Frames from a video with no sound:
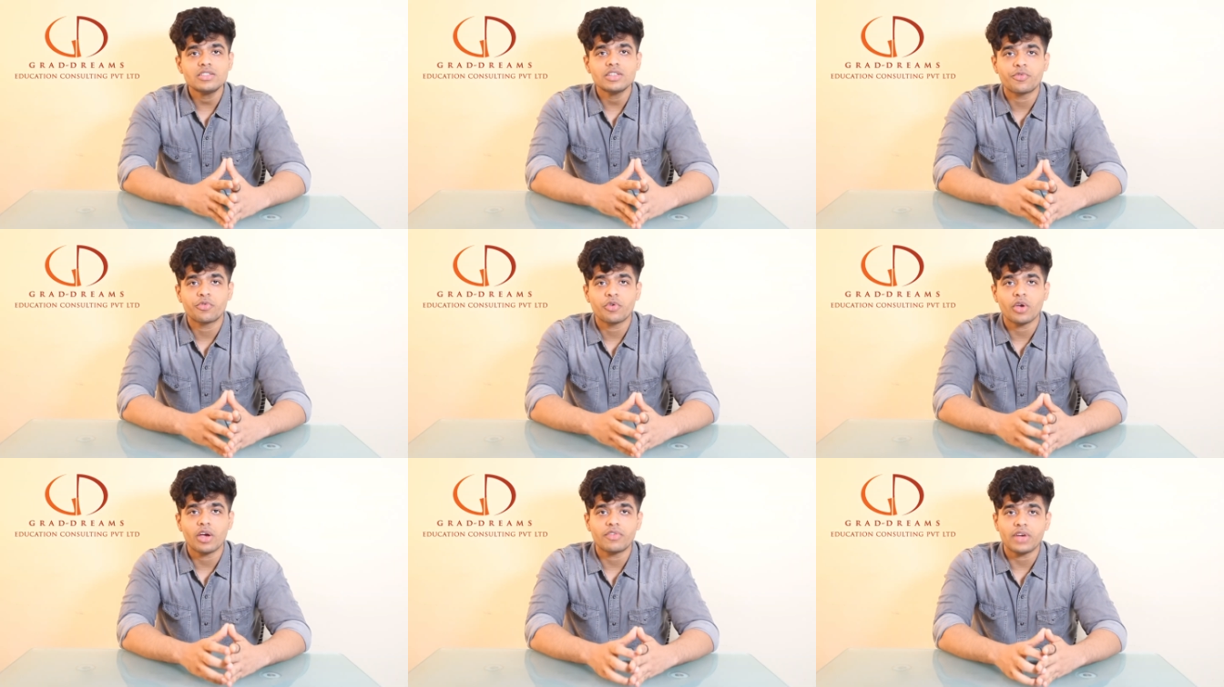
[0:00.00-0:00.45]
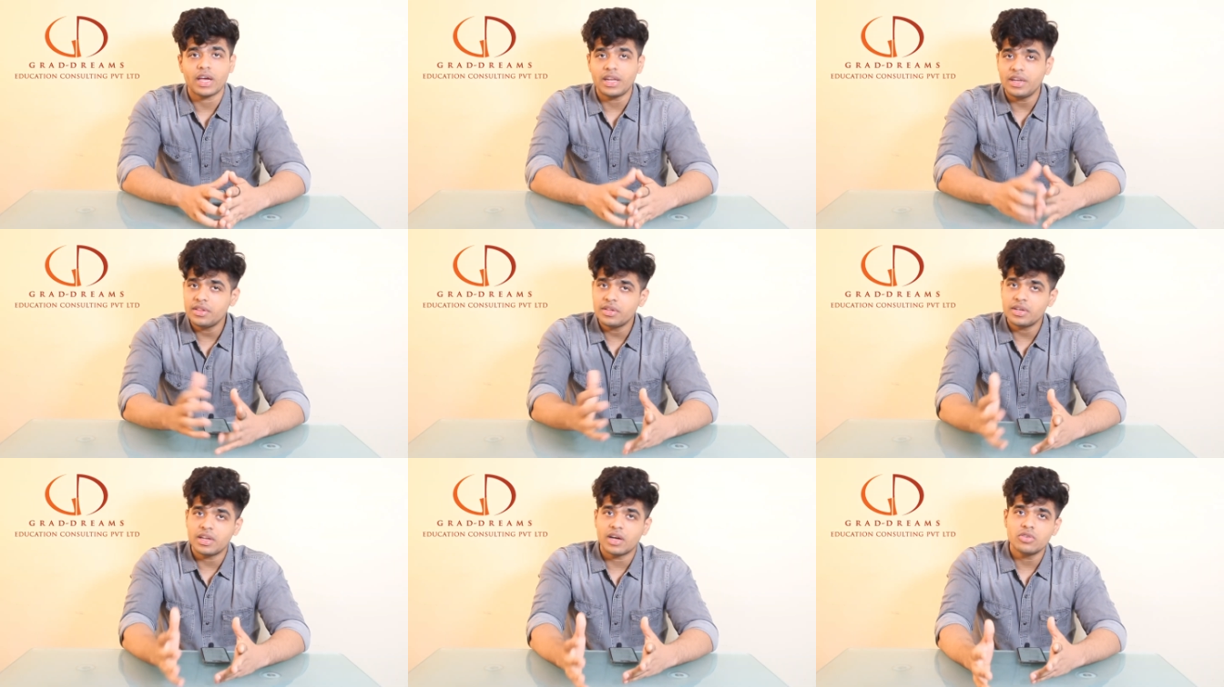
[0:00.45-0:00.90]
If you have
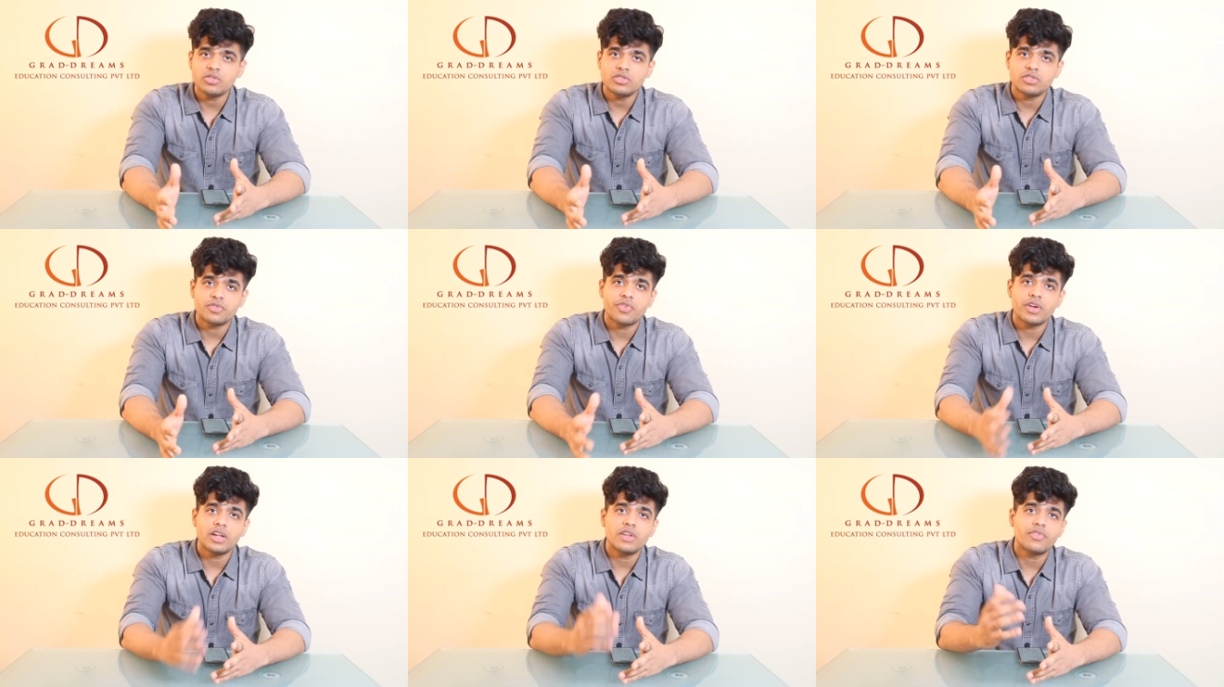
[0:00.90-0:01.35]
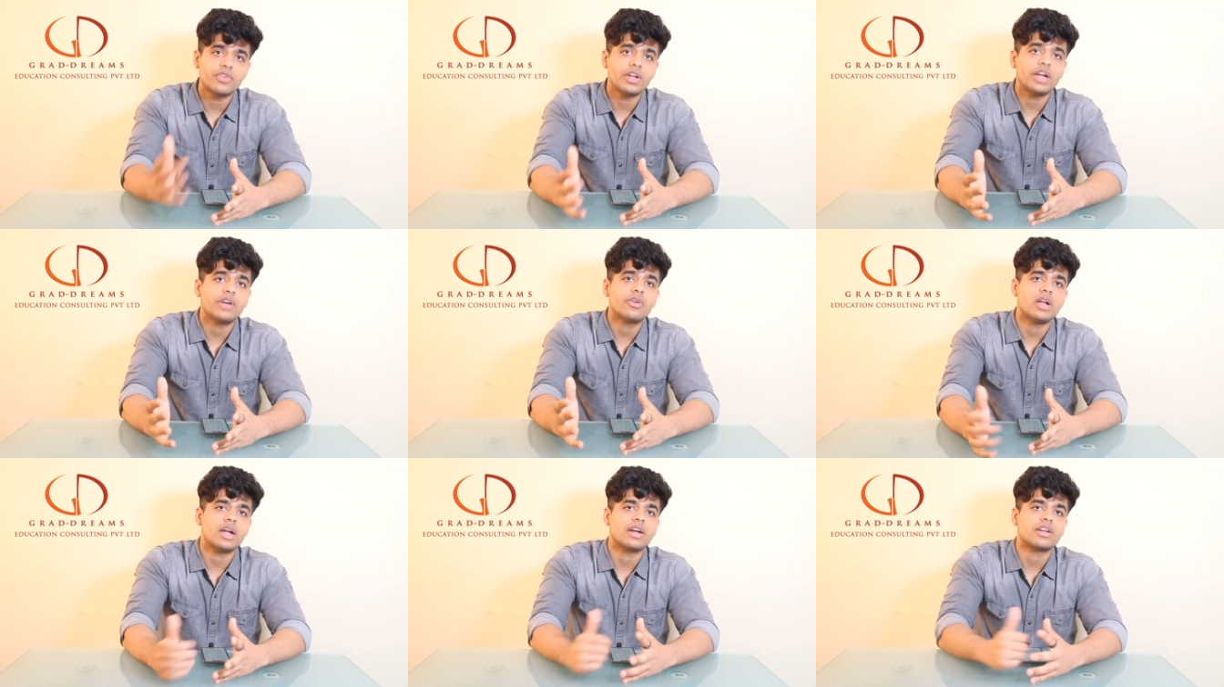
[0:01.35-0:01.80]
any other doubts, feel
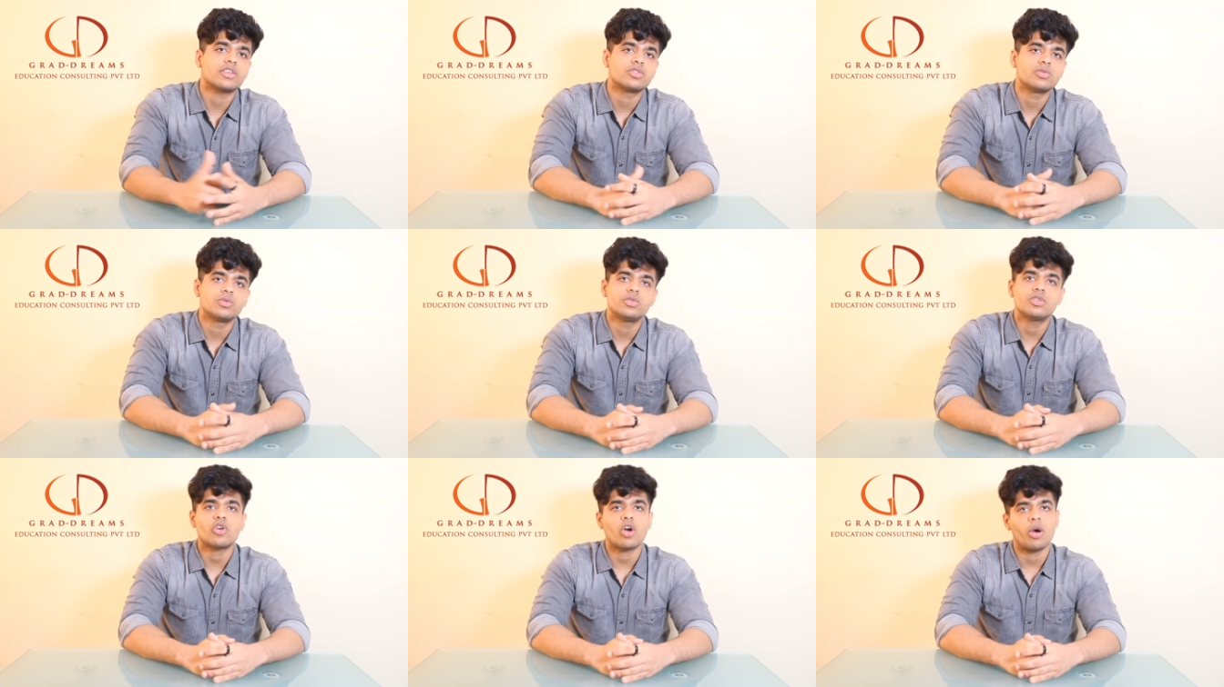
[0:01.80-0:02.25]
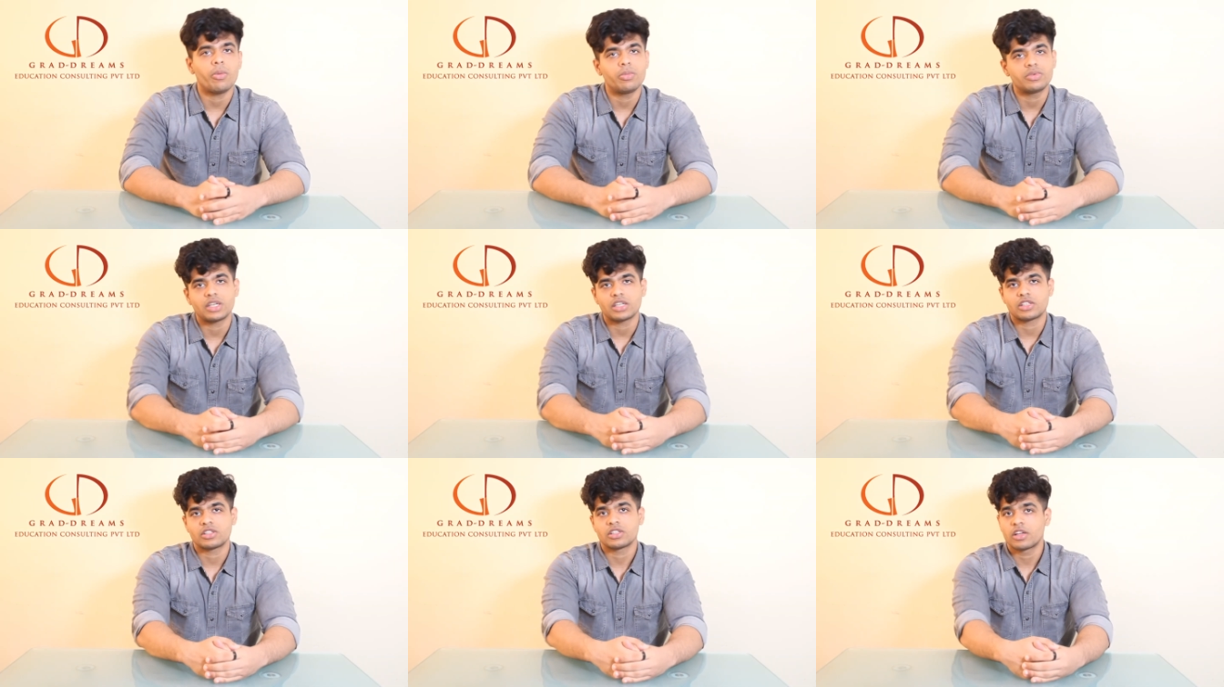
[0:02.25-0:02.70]
free to let us know in the
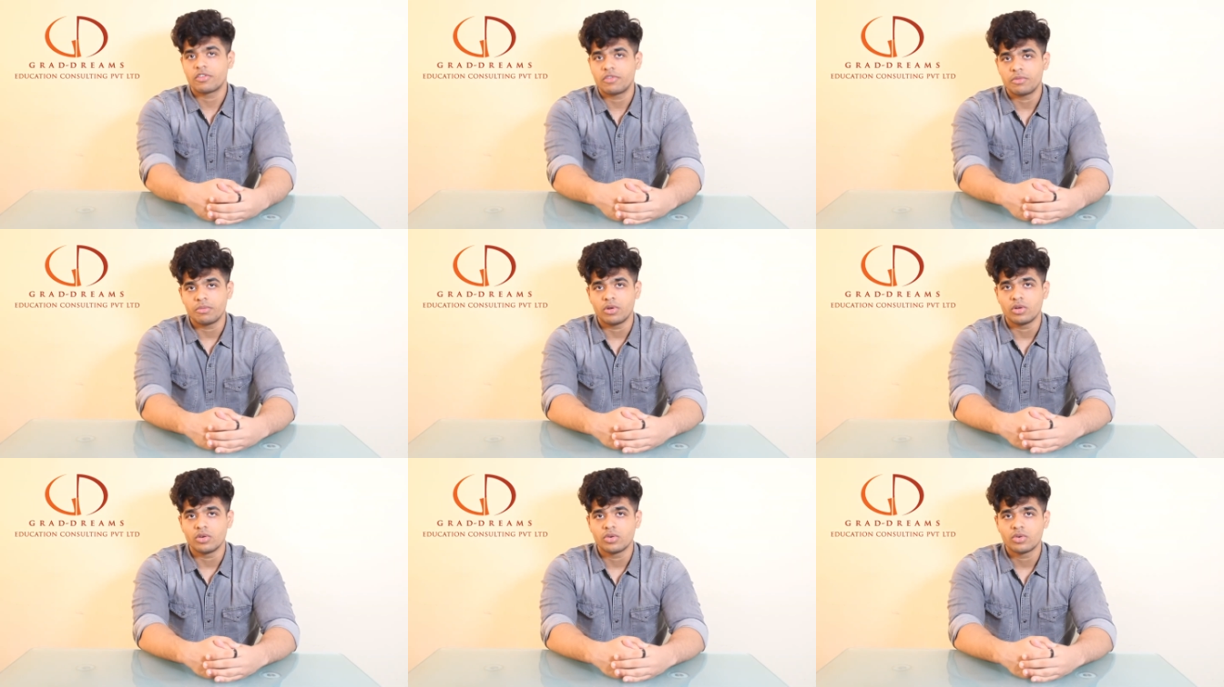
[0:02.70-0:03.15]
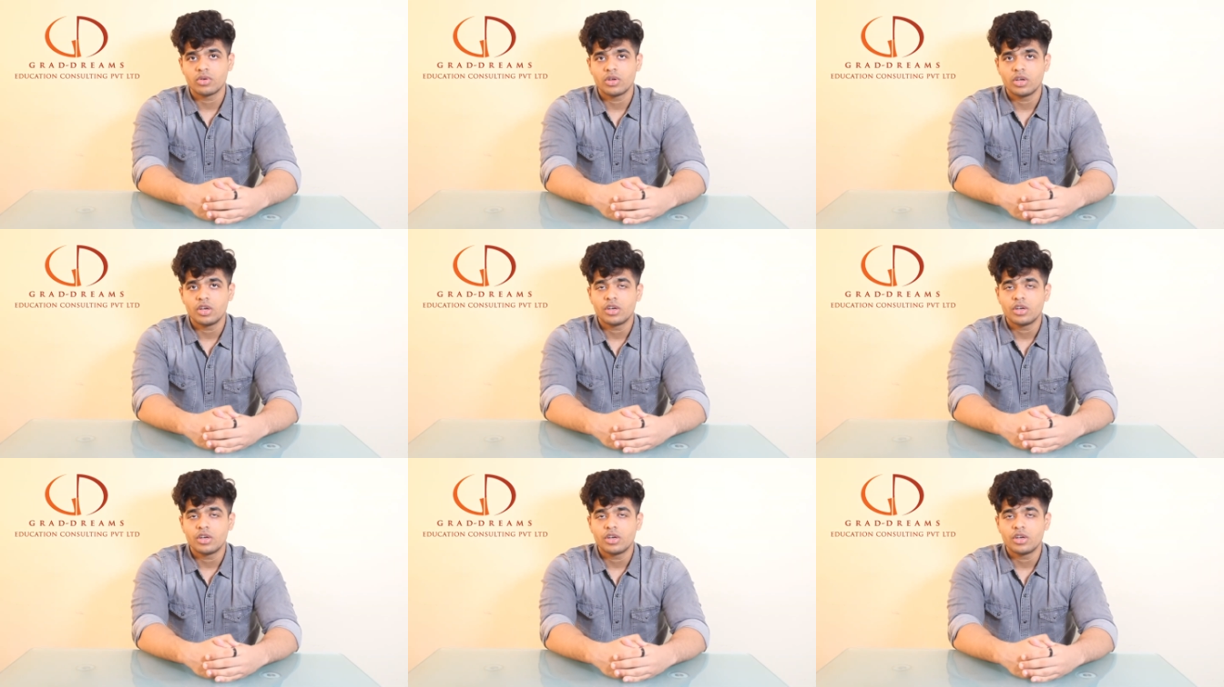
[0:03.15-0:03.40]
comment section given below.